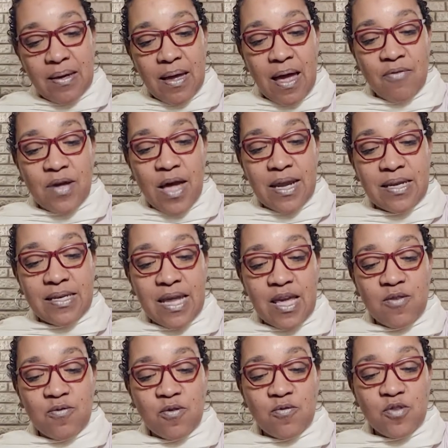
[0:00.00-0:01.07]
I've got a
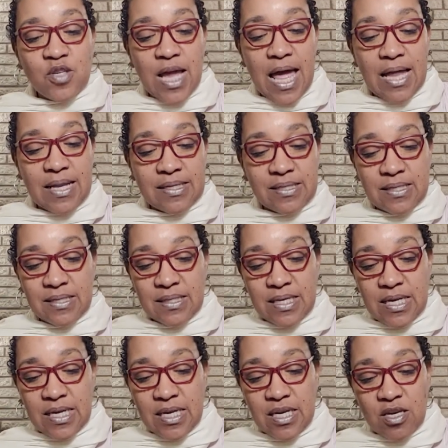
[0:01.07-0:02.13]
Knave of Chalices
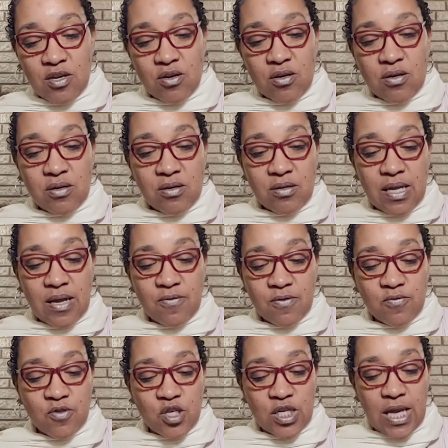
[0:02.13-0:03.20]
here. Knave
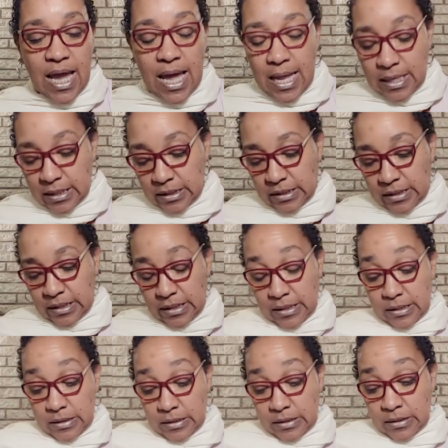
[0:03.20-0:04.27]
of
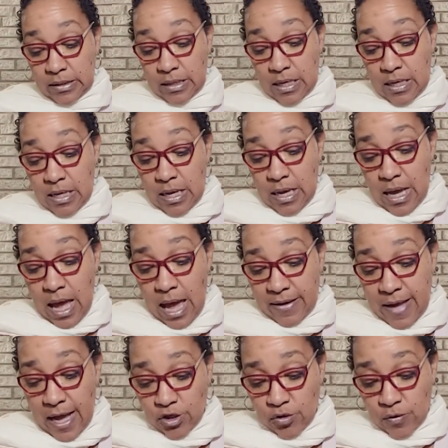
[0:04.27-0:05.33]
Chalices. I
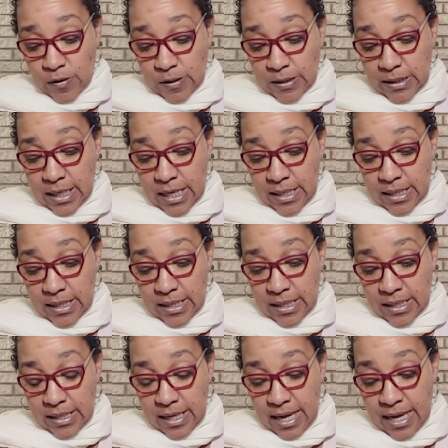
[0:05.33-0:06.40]
got you
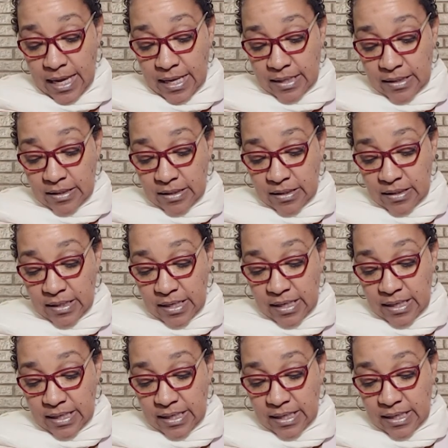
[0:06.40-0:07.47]
studying and
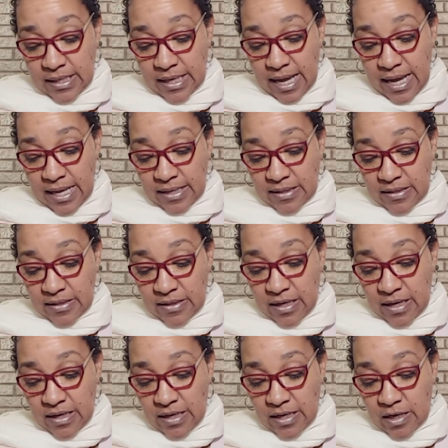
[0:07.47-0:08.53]
studying and
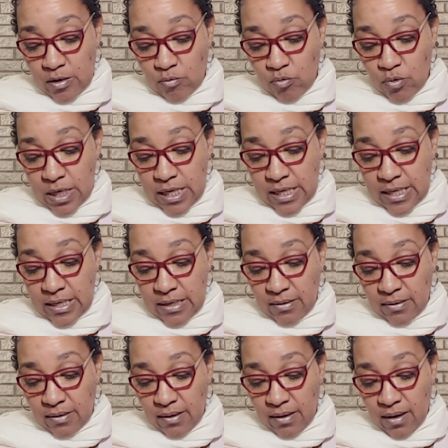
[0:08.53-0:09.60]
studying,
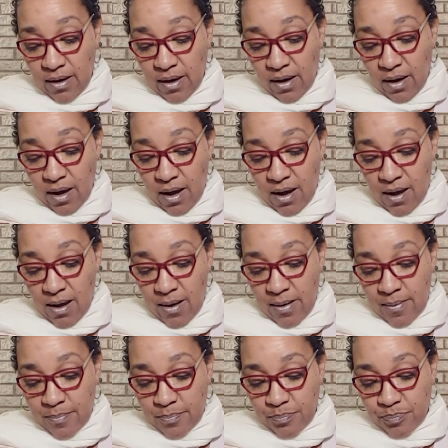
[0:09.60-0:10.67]
reading,
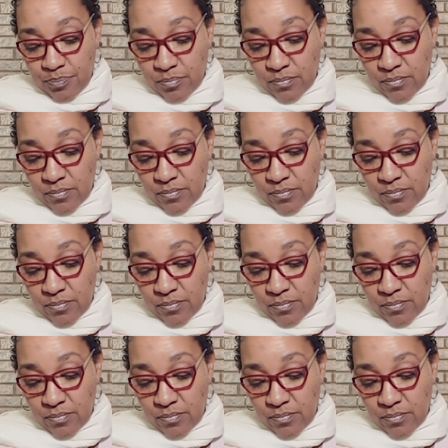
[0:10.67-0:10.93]
um,